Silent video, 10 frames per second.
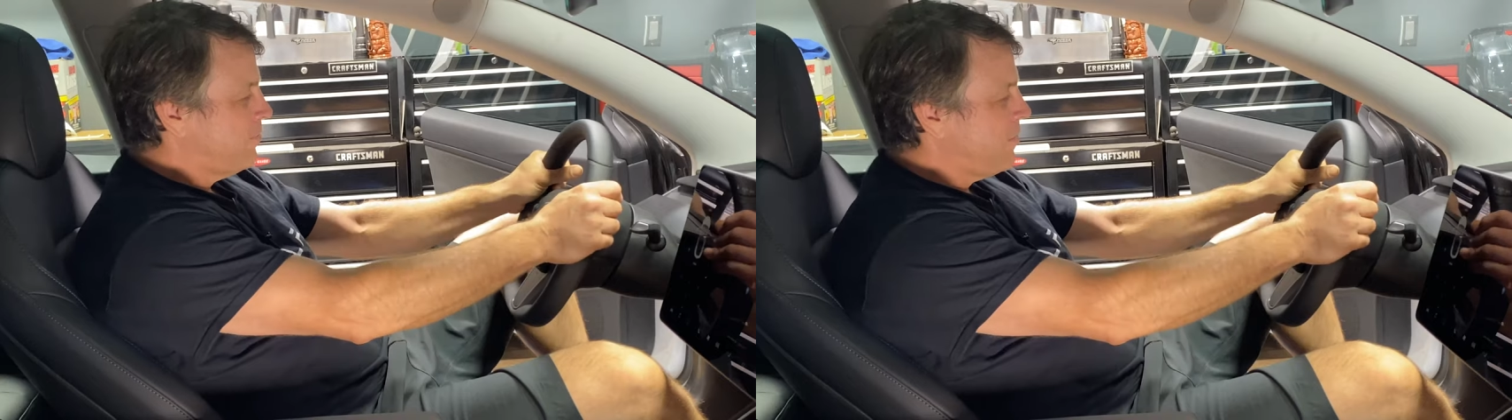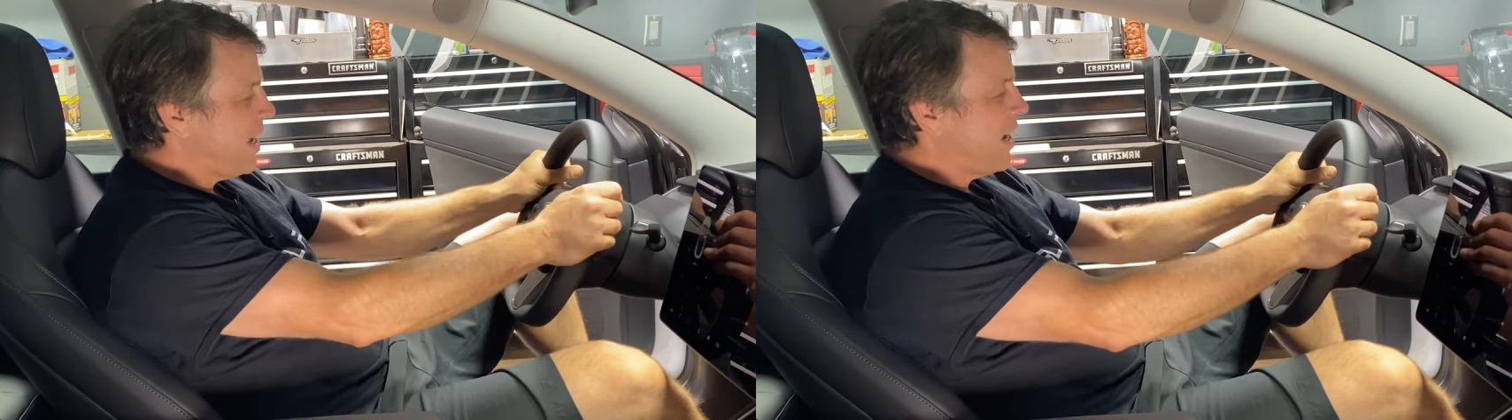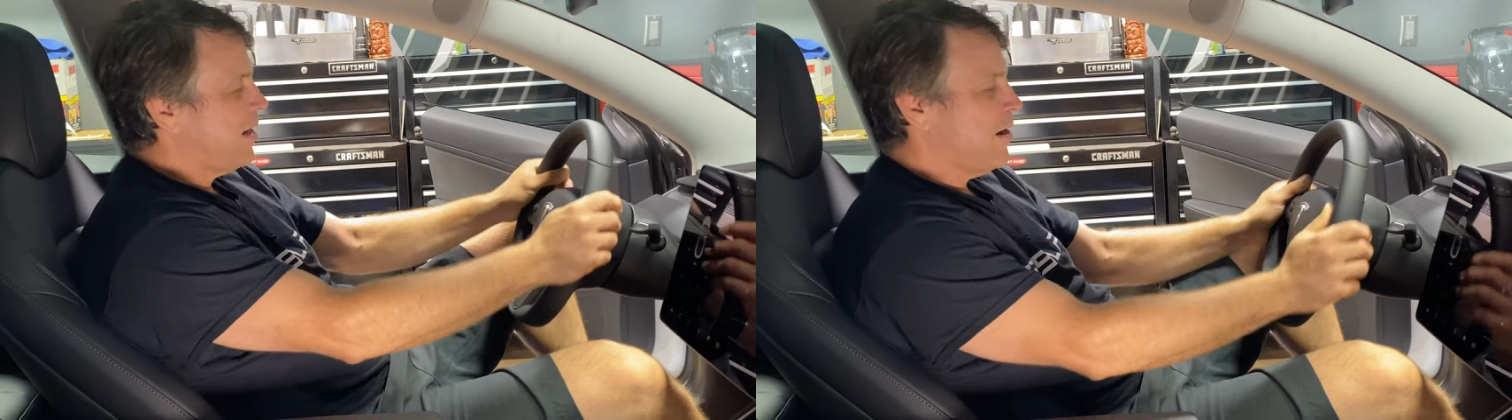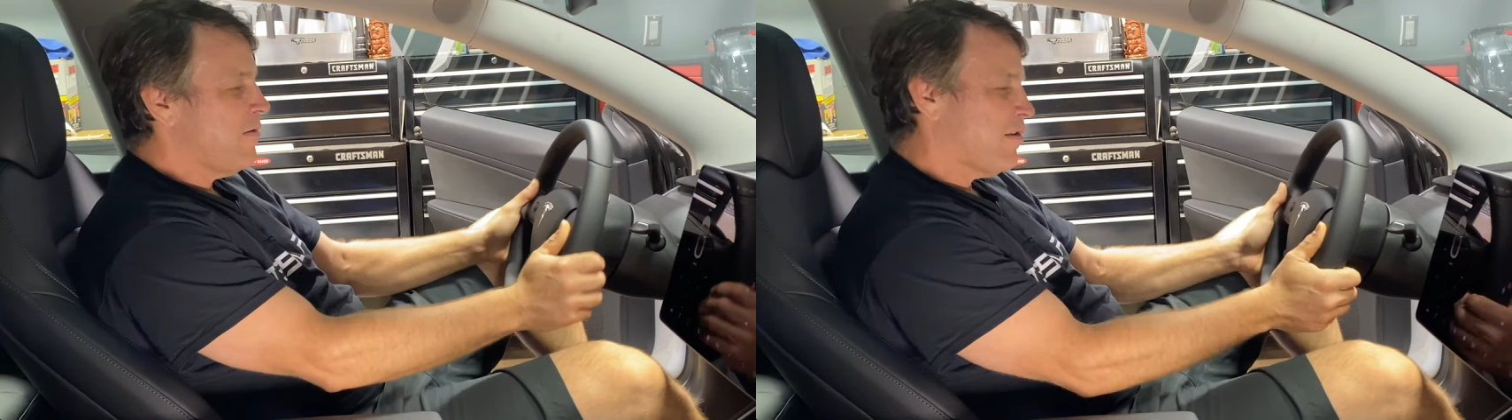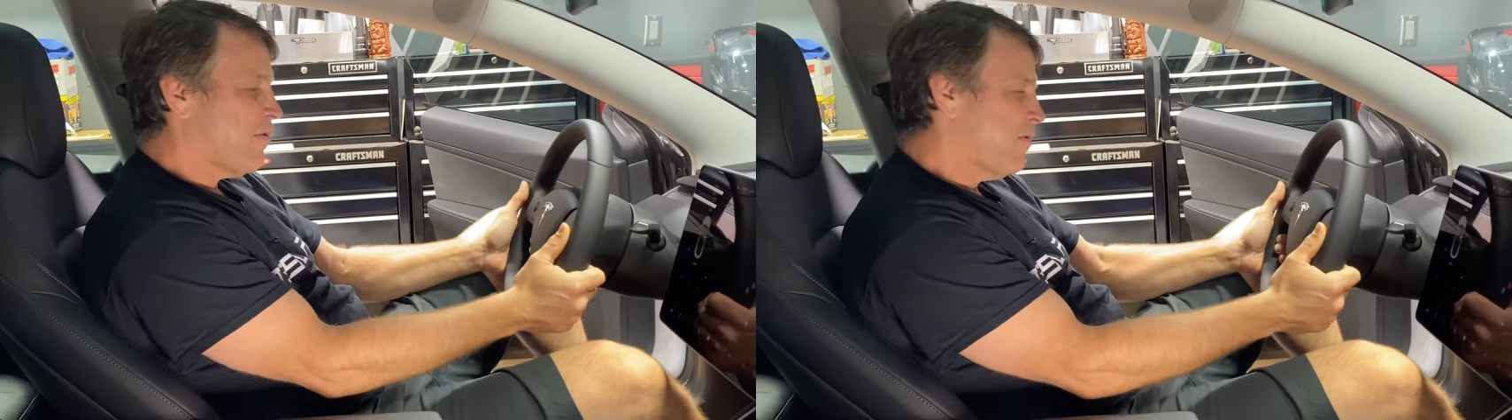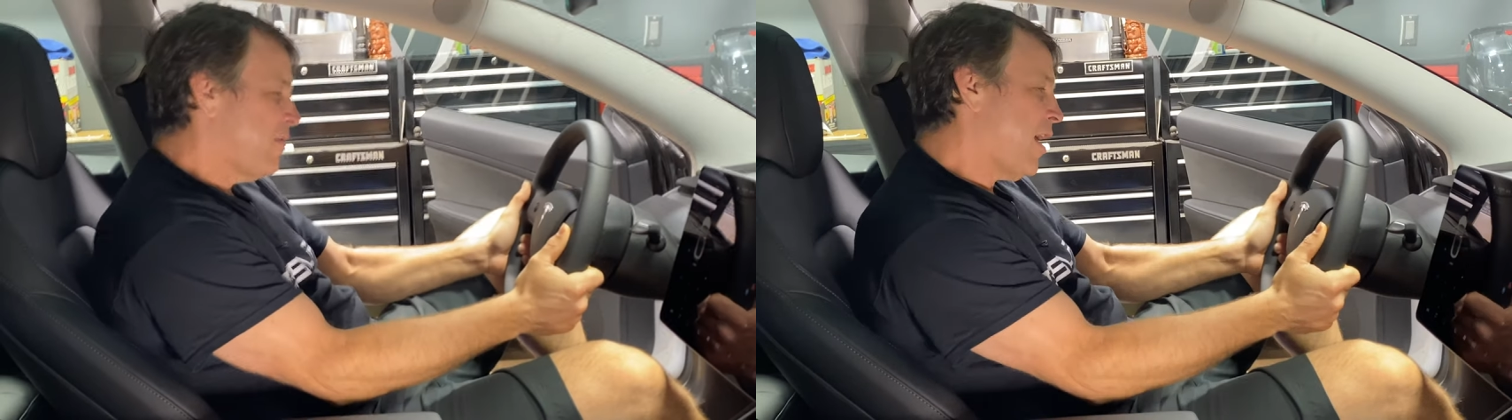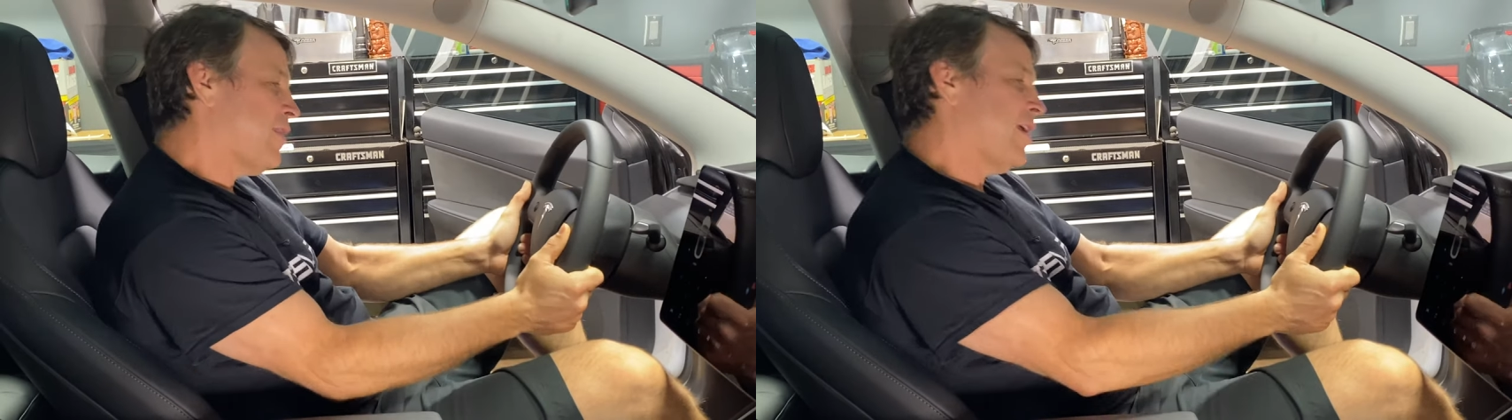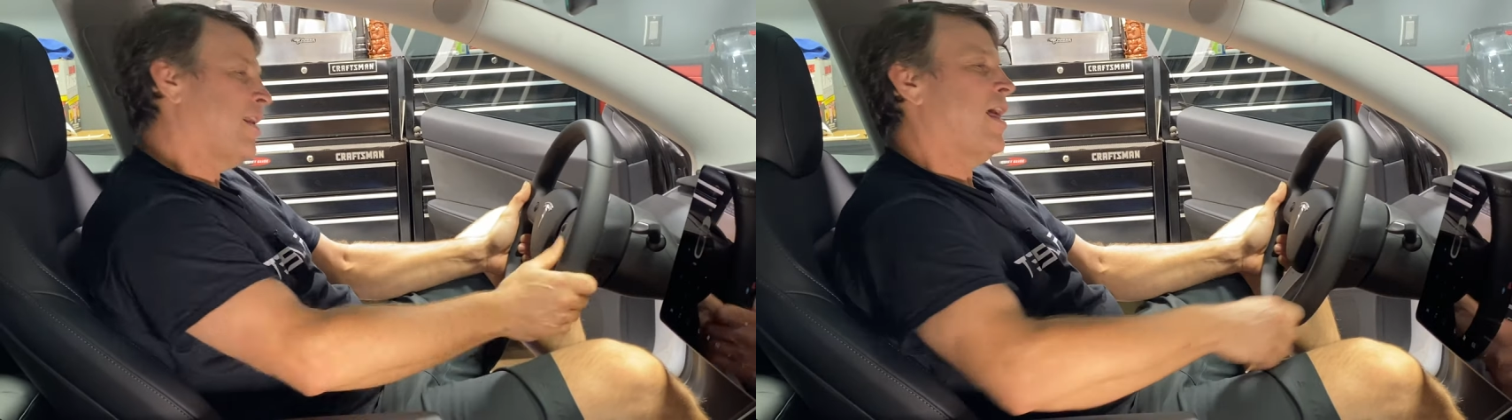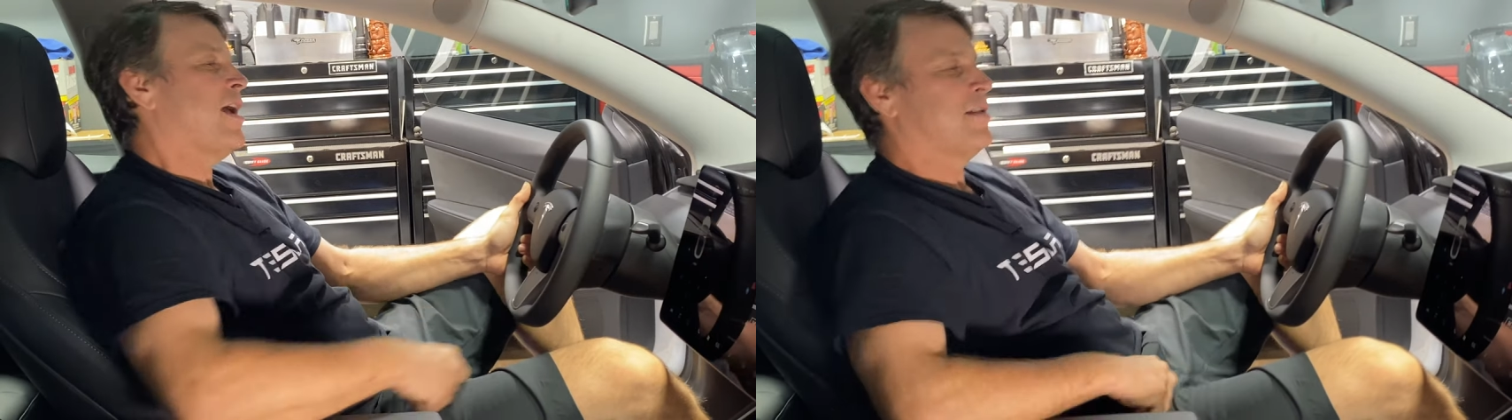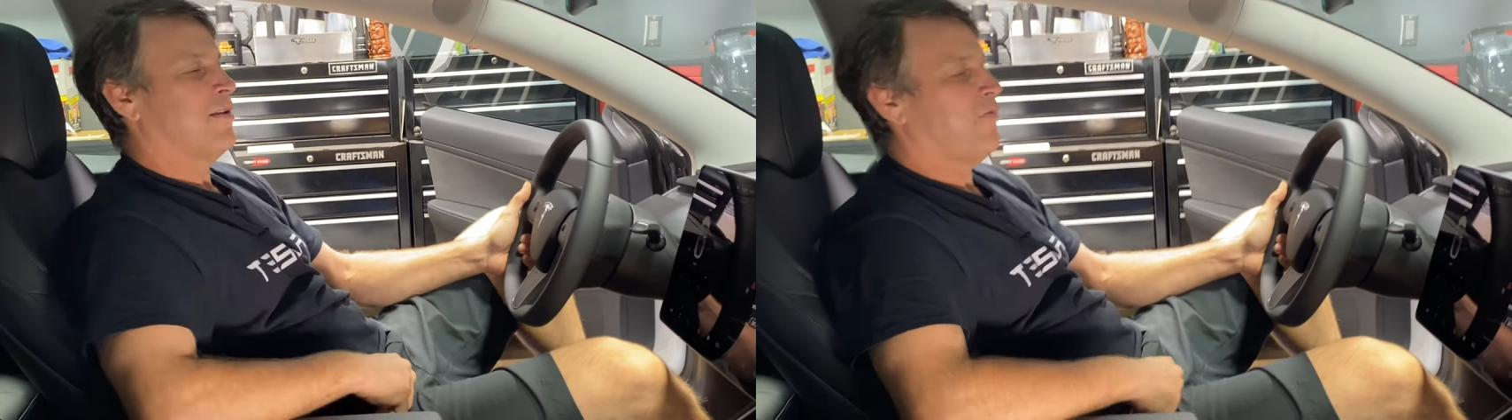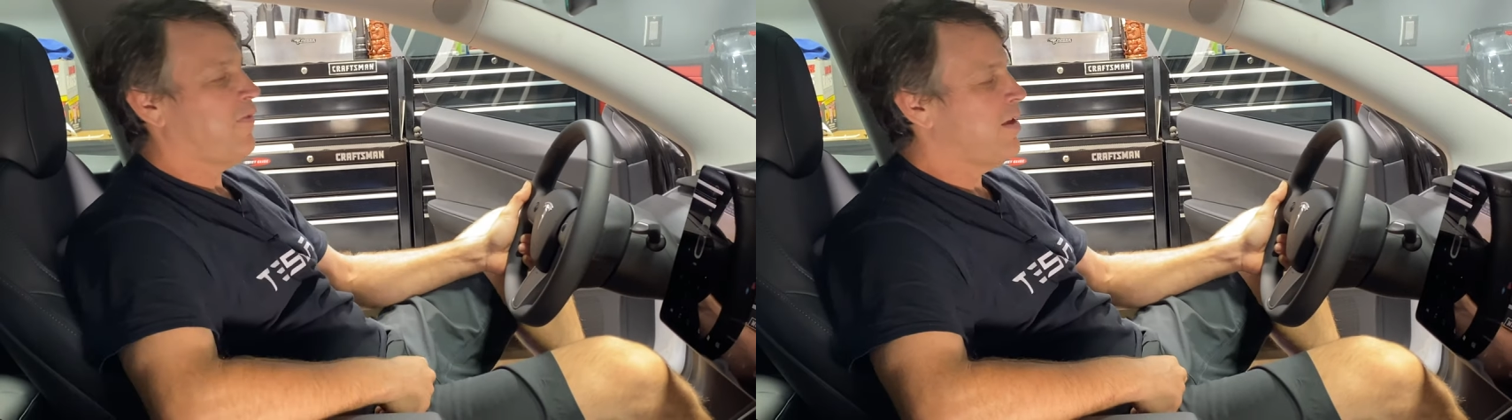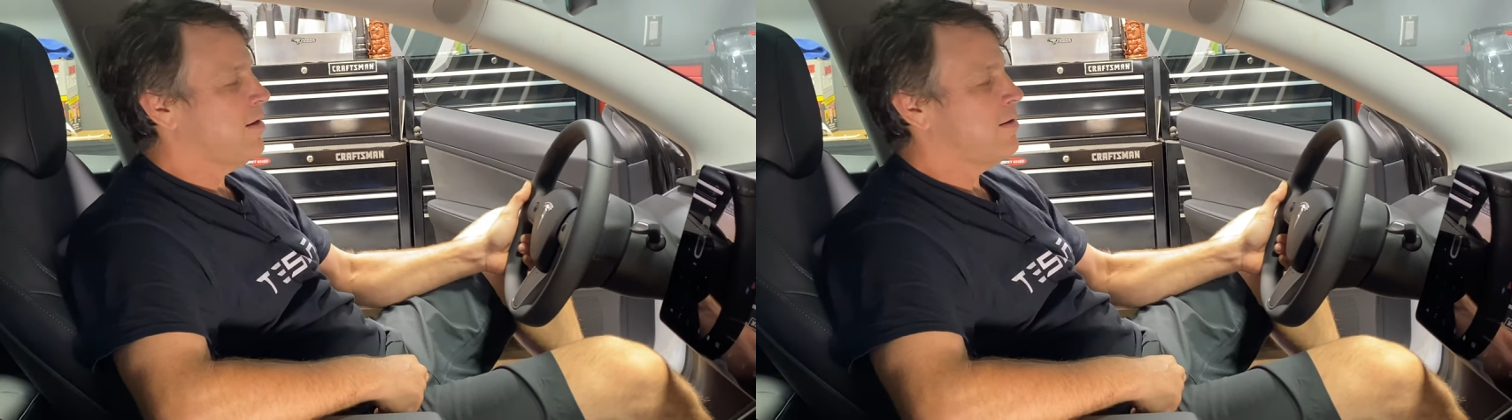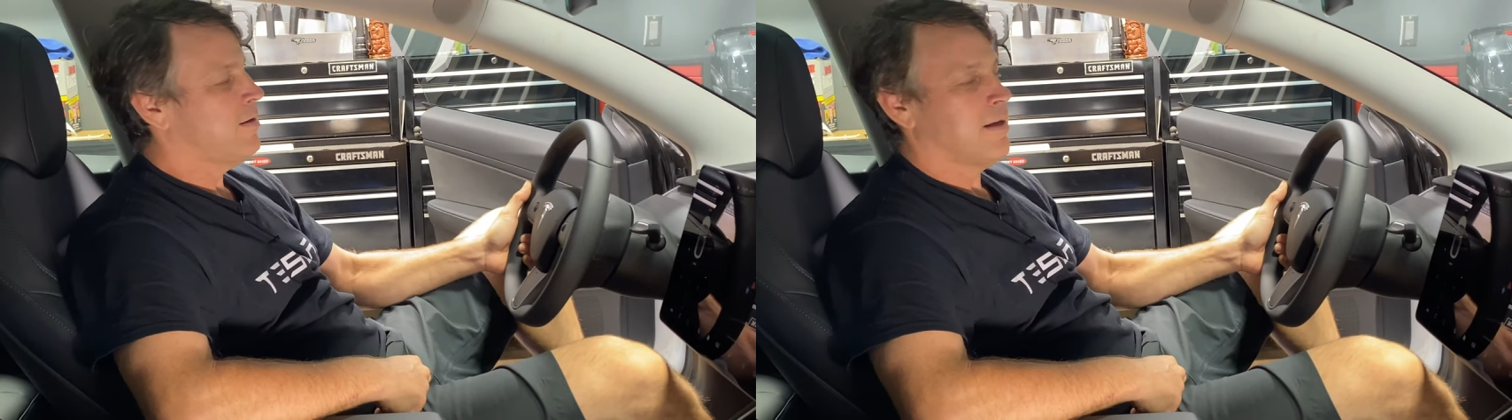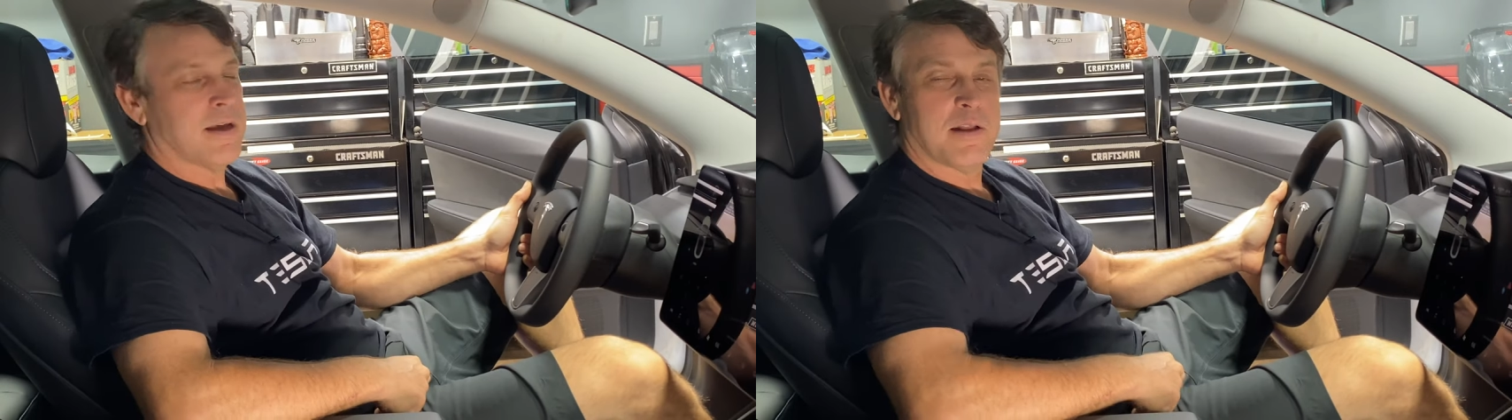Man, there is nothing like the feel